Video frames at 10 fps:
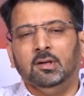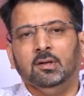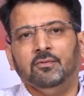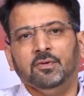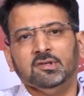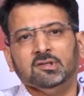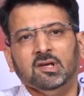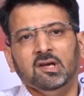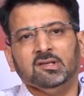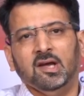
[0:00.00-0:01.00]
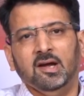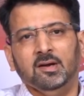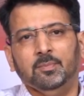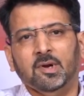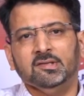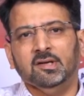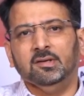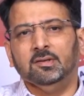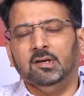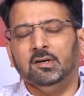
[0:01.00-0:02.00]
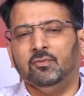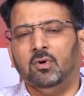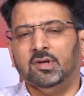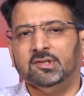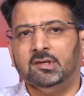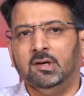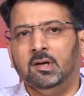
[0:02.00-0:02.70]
The first case I had presented was